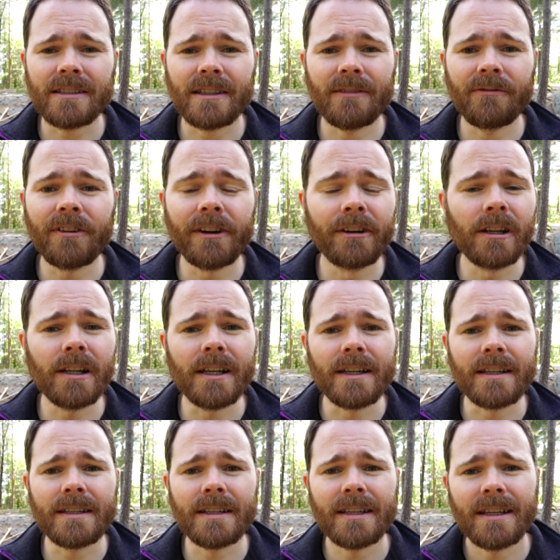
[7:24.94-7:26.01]

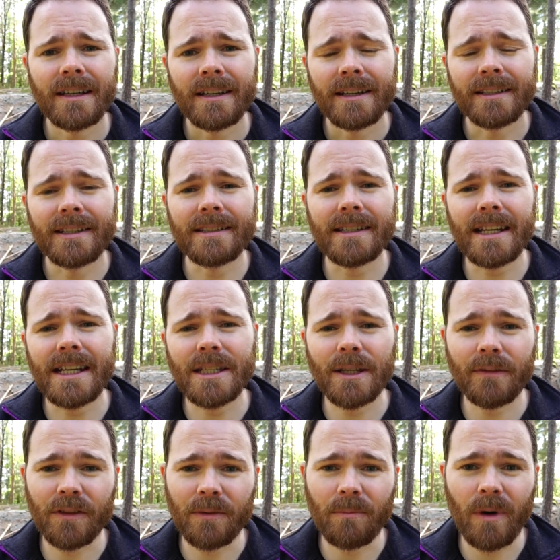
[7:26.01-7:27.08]
virulent disease
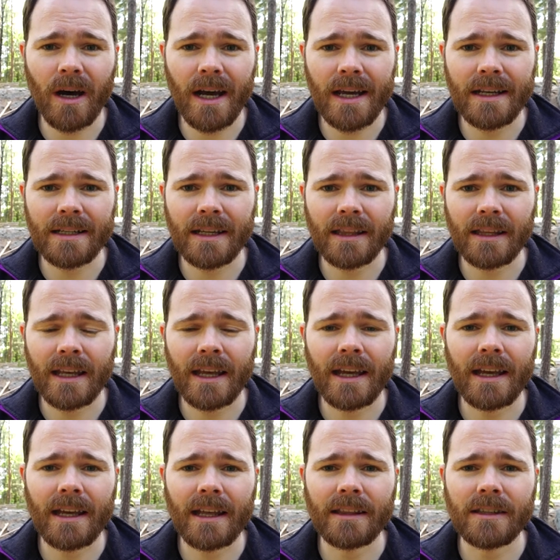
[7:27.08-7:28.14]
of the mind and
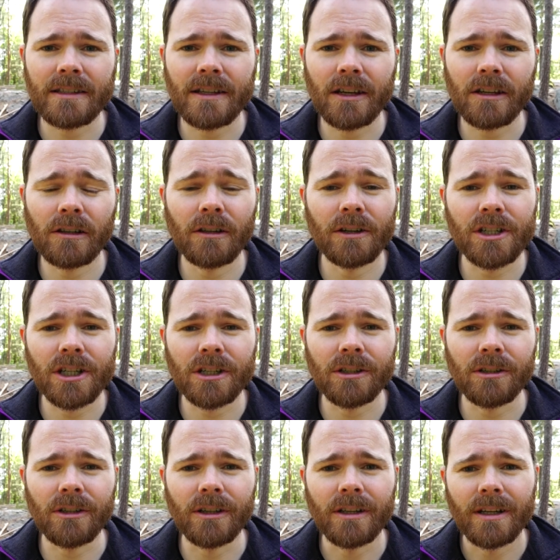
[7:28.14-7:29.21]
the
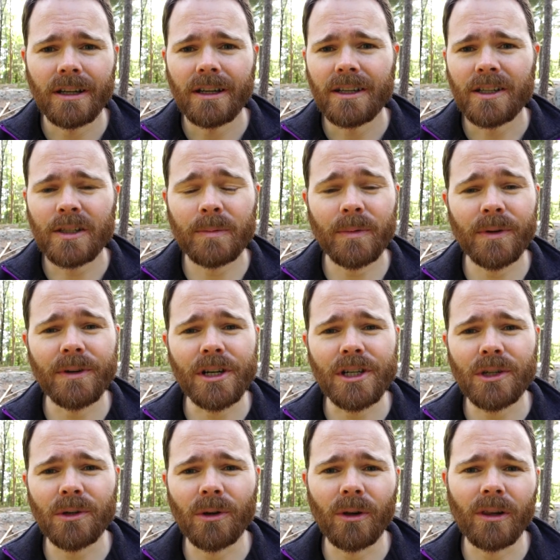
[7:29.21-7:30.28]
psychological,
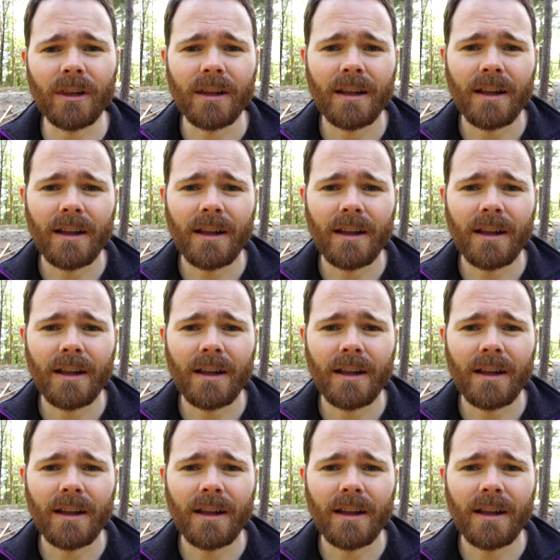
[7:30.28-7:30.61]
spiritual